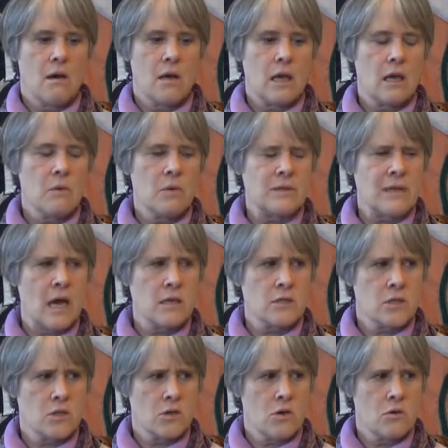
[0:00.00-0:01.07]
He was asked
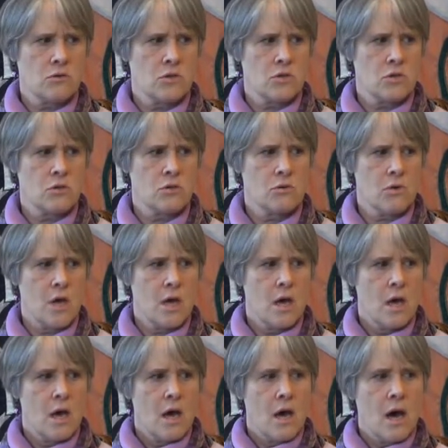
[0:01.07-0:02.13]
to go to,
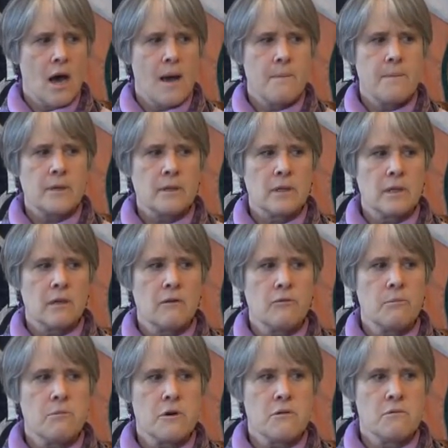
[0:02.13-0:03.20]
I believe,
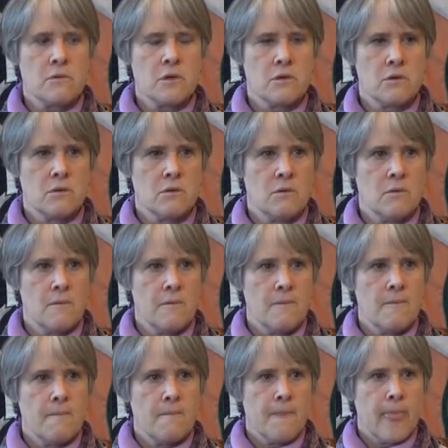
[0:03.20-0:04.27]
Peru,
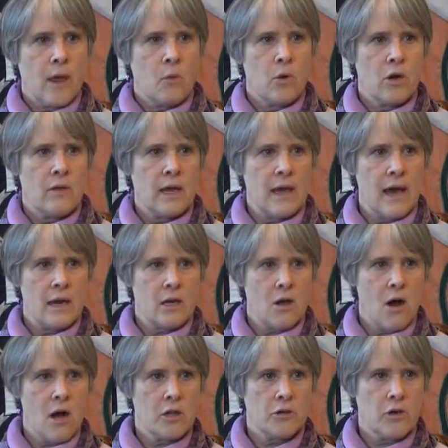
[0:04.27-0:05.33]
where they had a
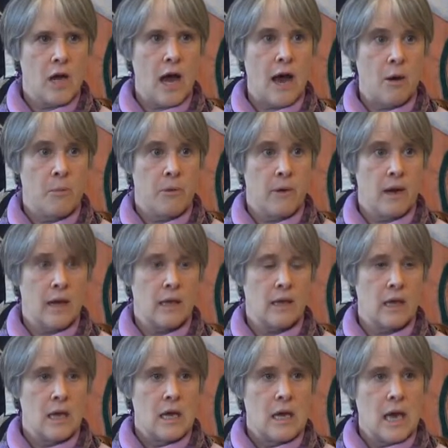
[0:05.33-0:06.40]
cholera outbreak,
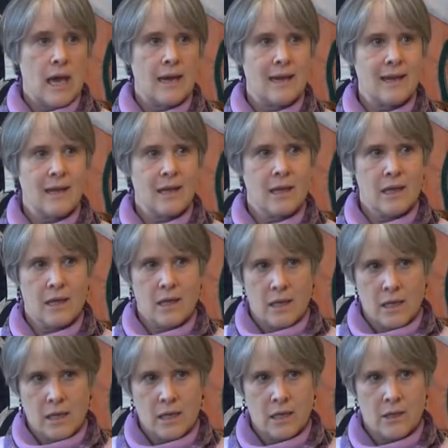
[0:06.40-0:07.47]
and he
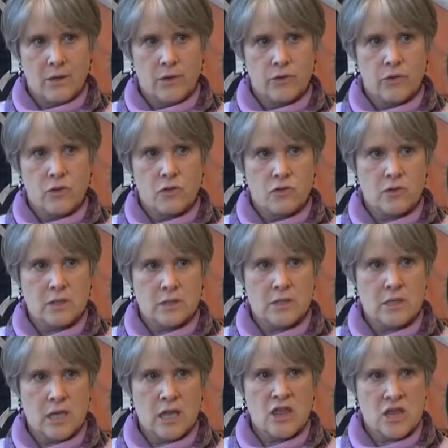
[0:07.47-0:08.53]
healed
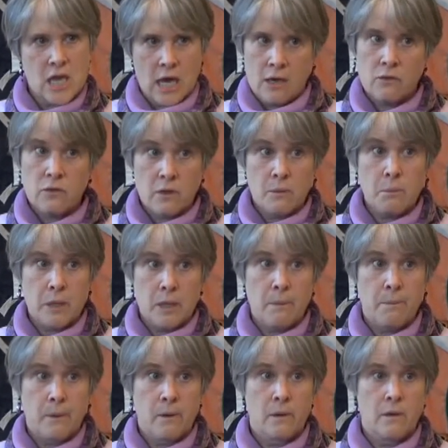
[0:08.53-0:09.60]
16,000
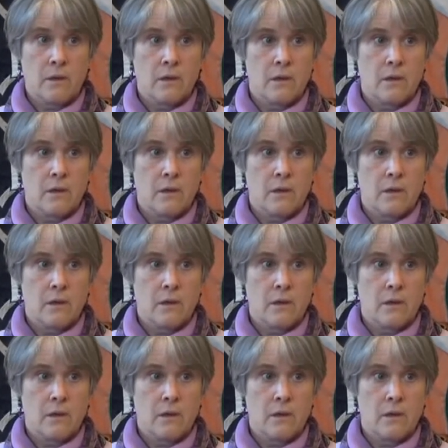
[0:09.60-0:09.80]
people